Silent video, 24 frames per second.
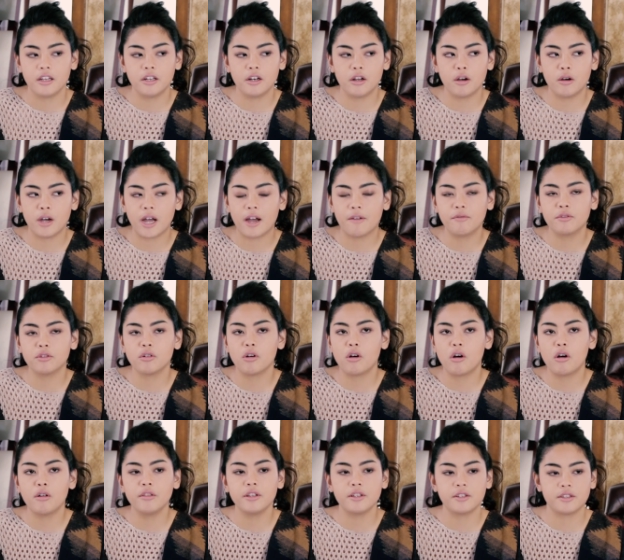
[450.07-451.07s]
You know, after
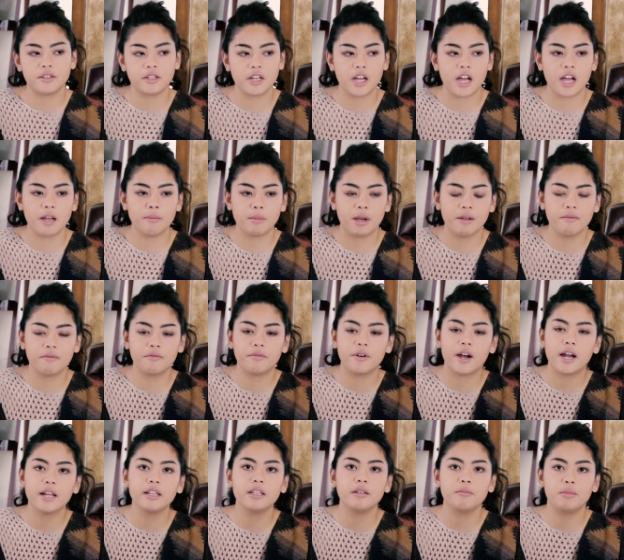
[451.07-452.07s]
all this time, I'm
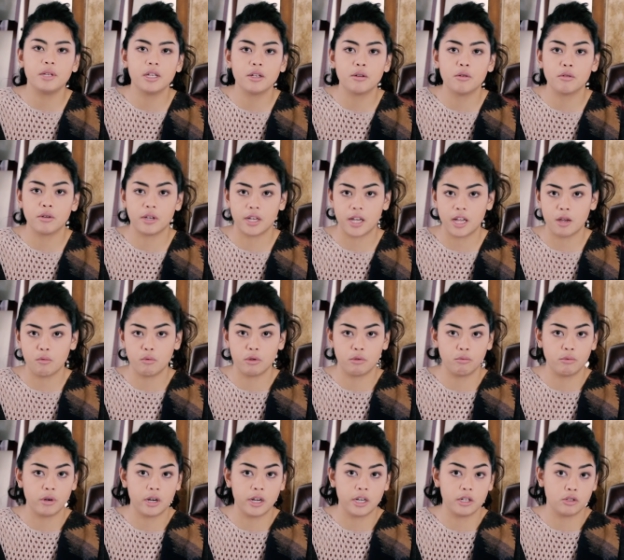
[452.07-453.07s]
finally being okay
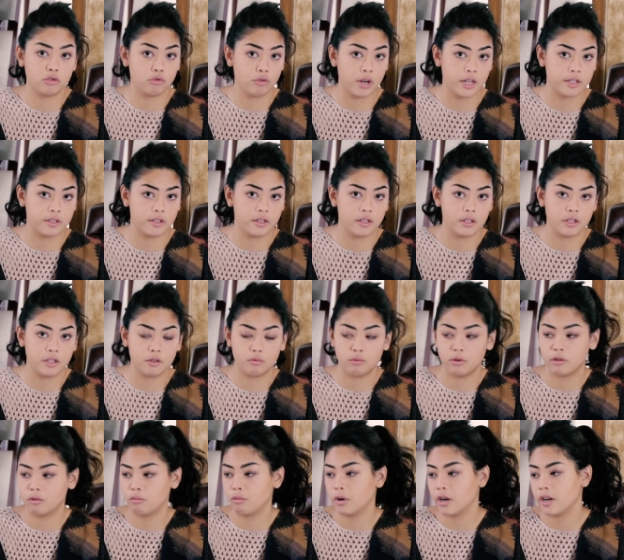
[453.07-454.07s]
with wearing dresses,
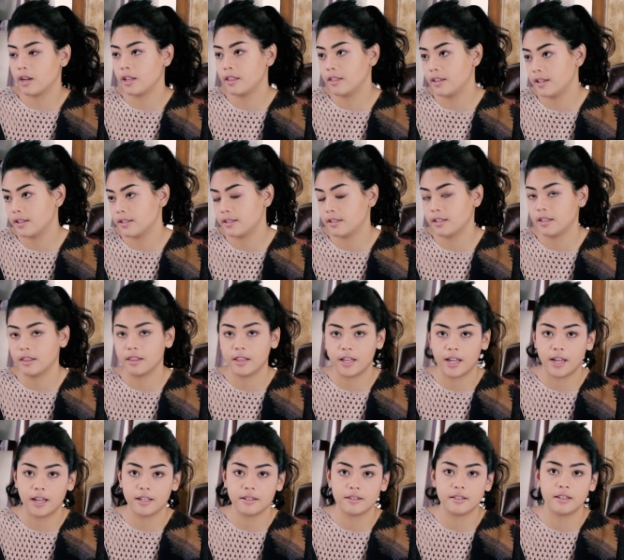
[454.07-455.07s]
with wearing this and
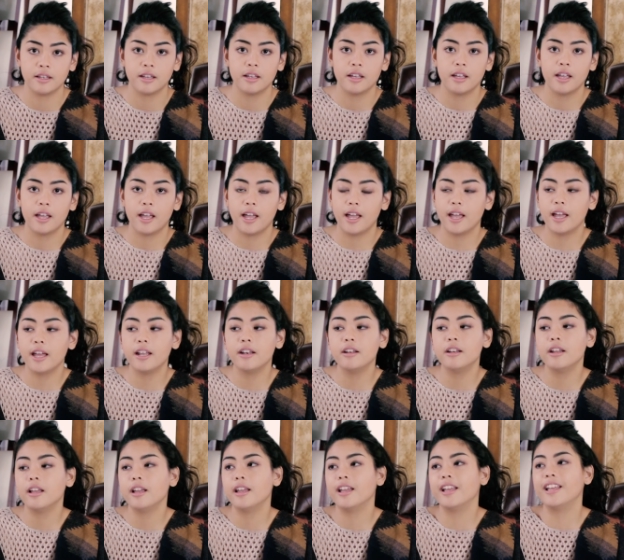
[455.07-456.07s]
that,
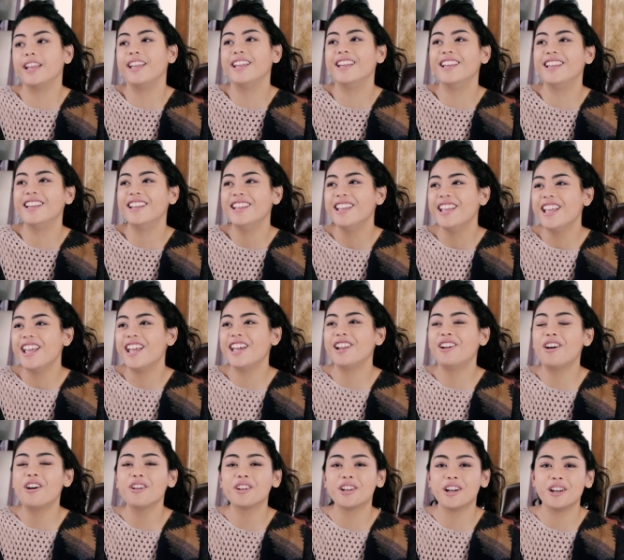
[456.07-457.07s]
and
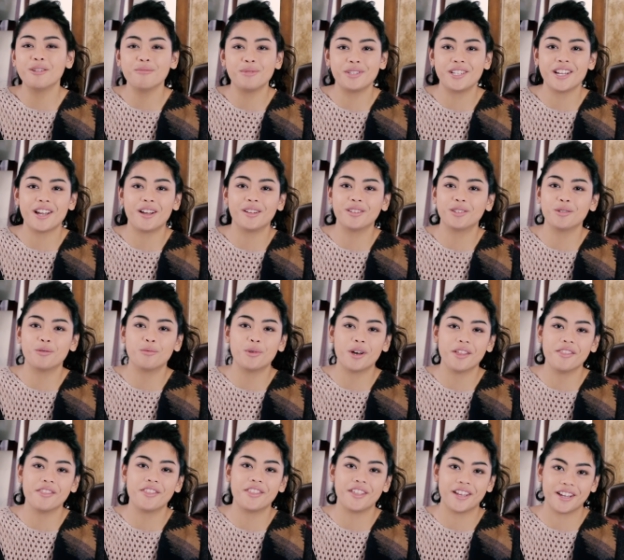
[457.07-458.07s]
it all comes down to
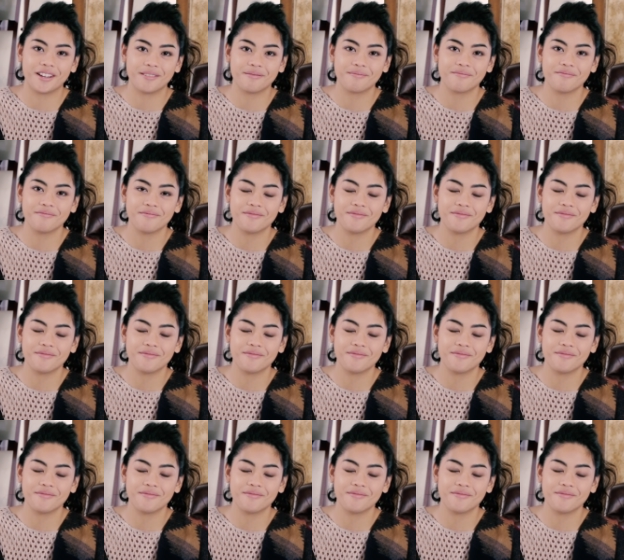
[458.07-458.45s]
one thing: